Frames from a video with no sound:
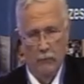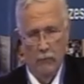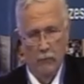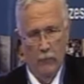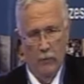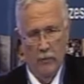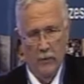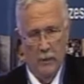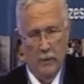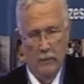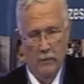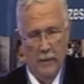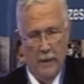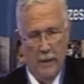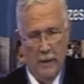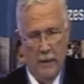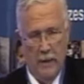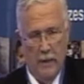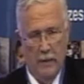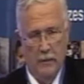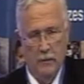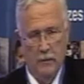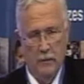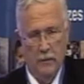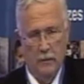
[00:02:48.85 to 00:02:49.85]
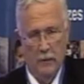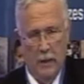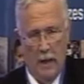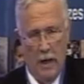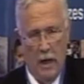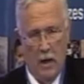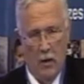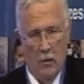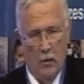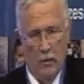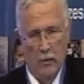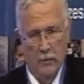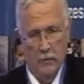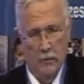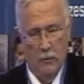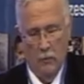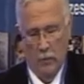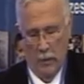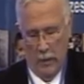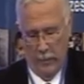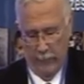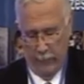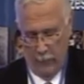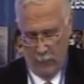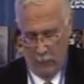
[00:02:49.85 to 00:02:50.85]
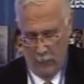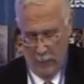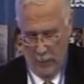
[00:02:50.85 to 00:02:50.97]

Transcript: within days, hours, or whatever